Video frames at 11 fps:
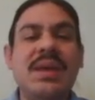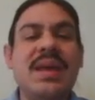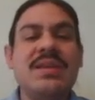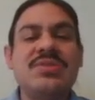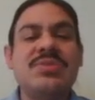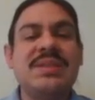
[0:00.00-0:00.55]

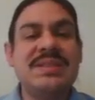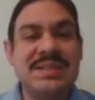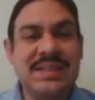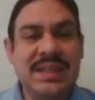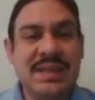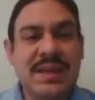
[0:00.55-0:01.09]
As you can
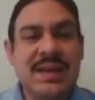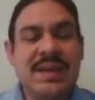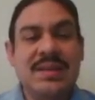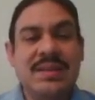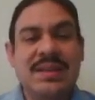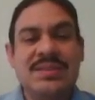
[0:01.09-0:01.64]
see,
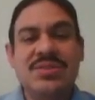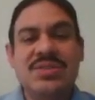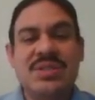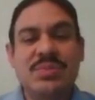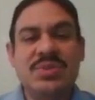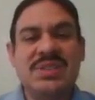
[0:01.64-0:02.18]
these are
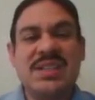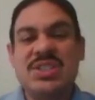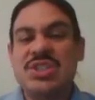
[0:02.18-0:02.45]
symbols that